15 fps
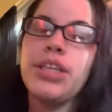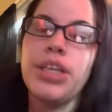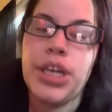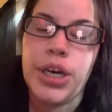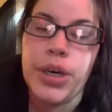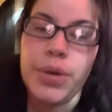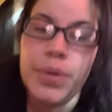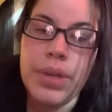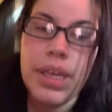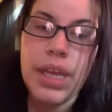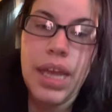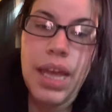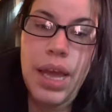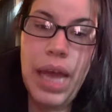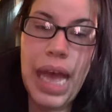know,
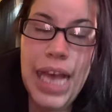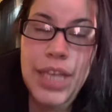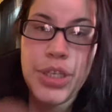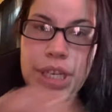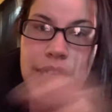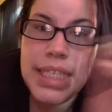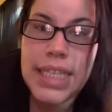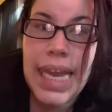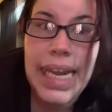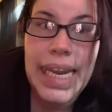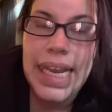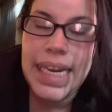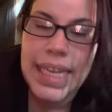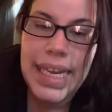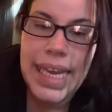as you can say,
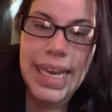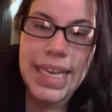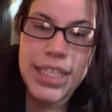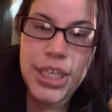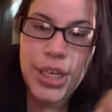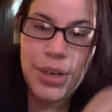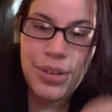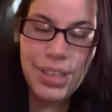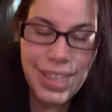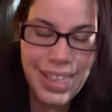lady days, you know.